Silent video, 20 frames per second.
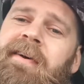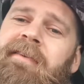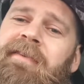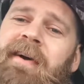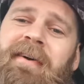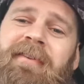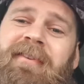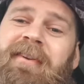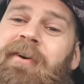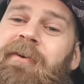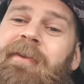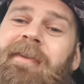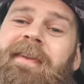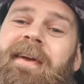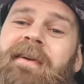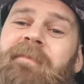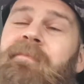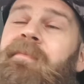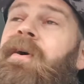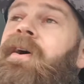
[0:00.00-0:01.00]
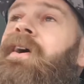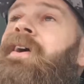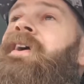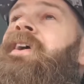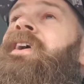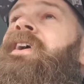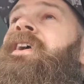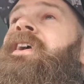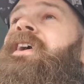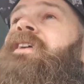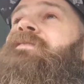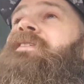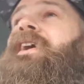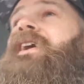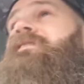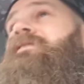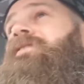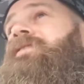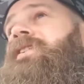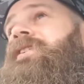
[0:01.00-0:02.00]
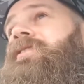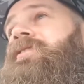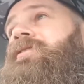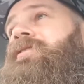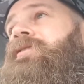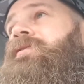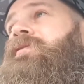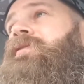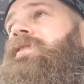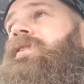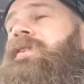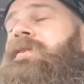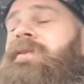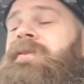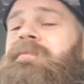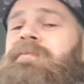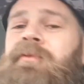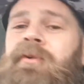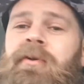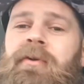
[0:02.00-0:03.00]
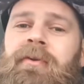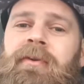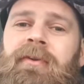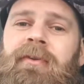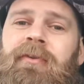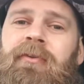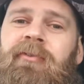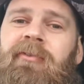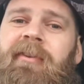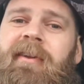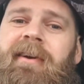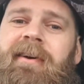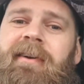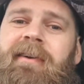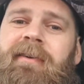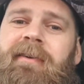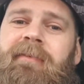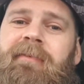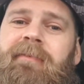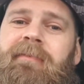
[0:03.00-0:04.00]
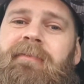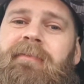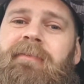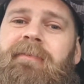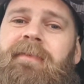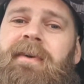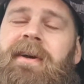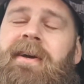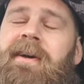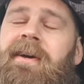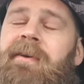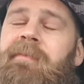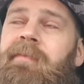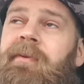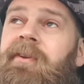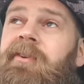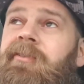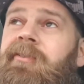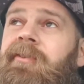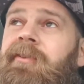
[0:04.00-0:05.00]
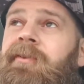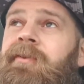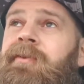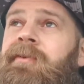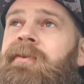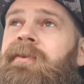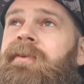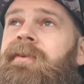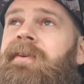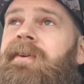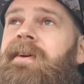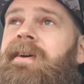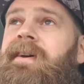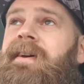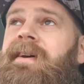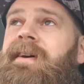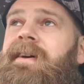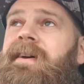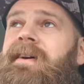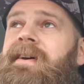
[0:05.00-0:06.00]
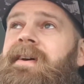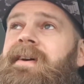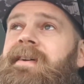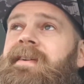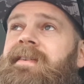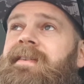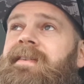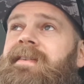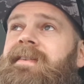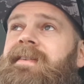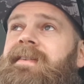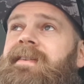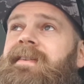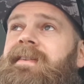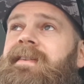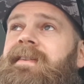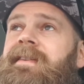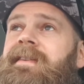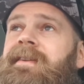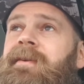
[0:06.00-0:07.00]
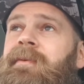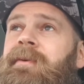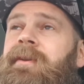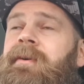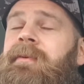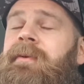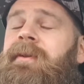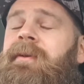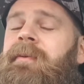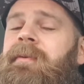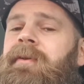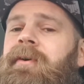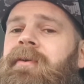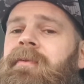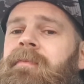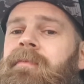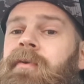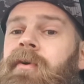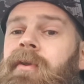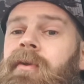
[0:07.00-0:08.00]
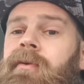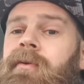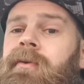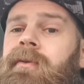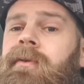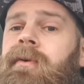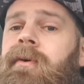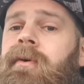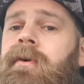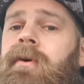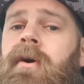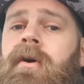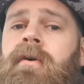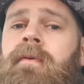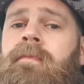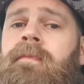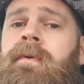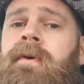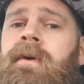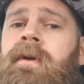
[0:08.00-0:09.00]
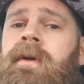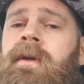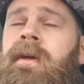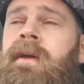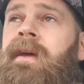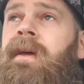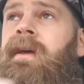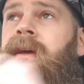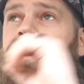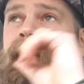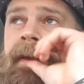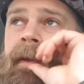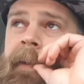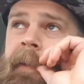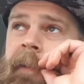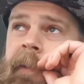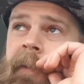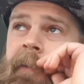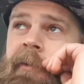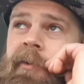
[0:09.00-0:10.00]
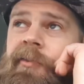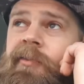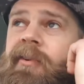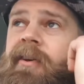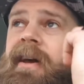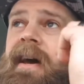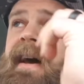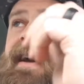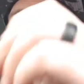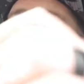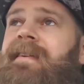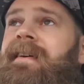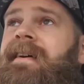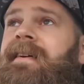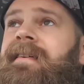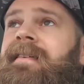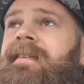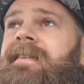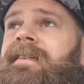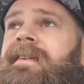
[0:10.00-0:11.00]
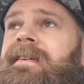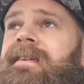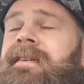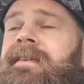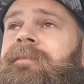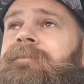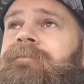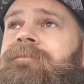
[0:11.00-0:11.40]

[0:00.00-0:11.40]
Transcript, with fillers: if I say all the time, but if you haven't registered for the Brawtherhood newsletter, uh, please do. It's www.brawtherhood.com. You'll just get access to